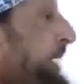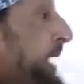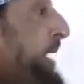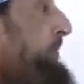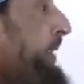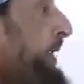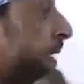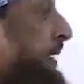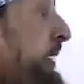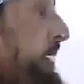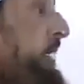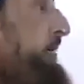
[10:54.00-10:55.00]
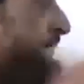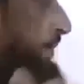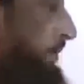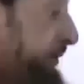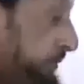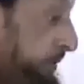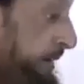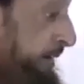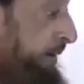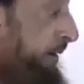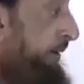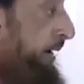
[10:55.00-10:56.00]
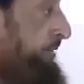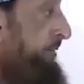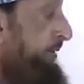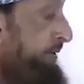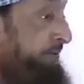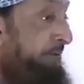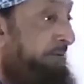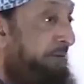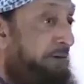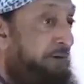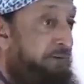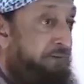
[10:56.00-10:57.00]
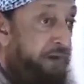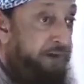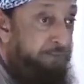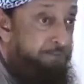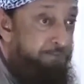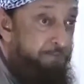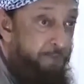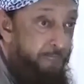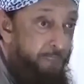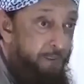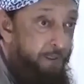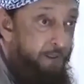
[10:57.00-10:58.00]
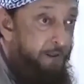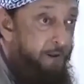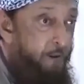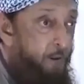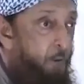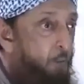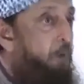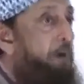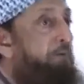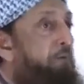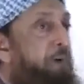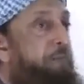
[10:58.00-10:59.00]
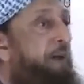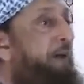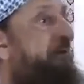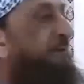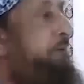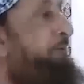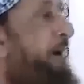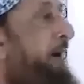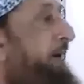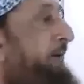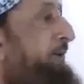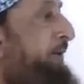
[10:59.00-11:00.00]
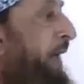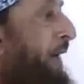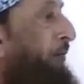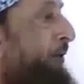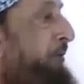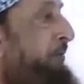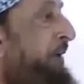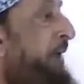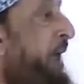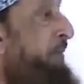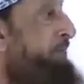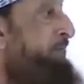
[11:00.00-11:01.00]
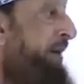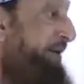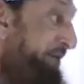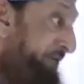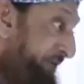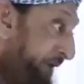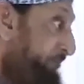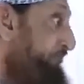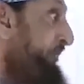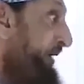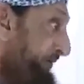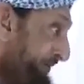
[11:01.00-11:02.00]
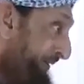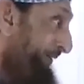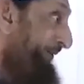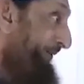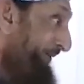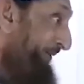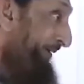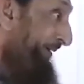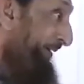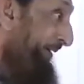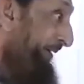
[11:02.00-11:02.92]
And maybe even create Karachi as a city-state. What remains of Pakistan would be bits and pieces